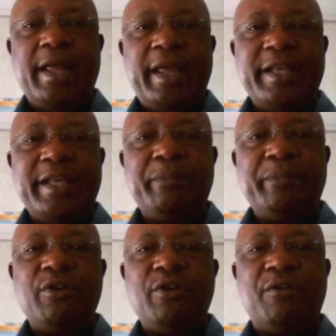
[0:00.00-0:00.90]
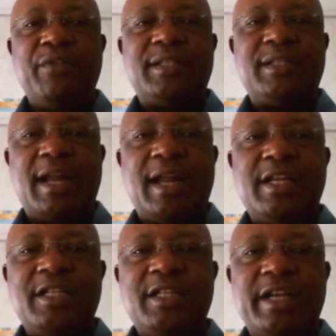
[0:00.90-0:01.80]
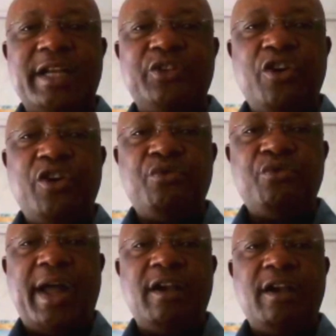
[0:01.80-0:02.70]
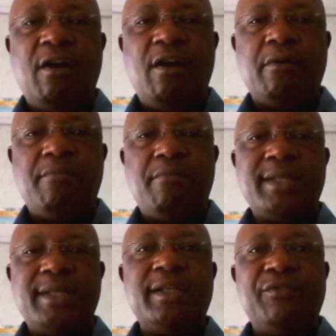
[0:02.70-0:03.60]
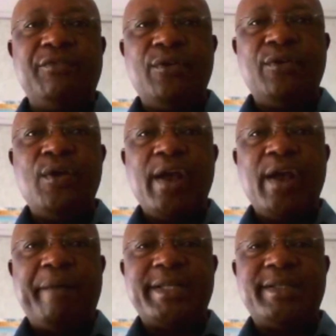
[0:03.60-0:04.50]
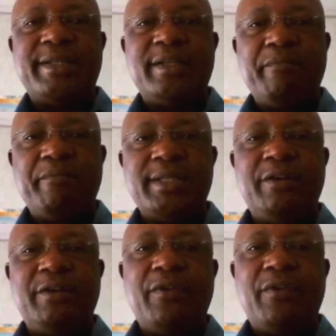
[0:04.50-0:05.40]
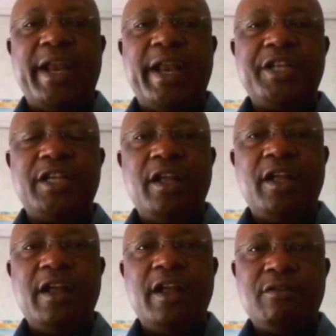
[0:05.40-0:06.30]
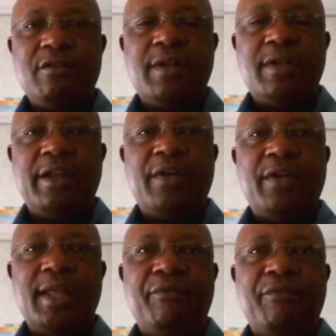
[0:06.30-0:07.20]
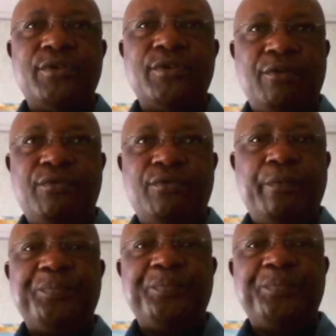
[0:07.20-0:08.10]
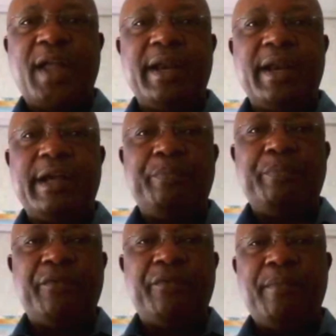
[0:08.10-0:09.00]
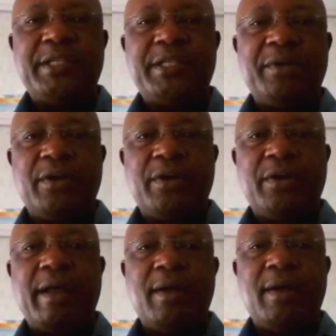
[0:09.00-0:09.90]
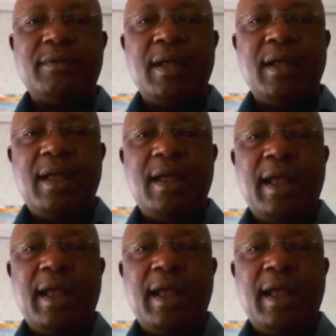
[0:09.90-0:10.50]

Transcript: is part of the strategy that is going to unlock massive capacity, massive energy to deliver the levels of agriculture performance we're talking about.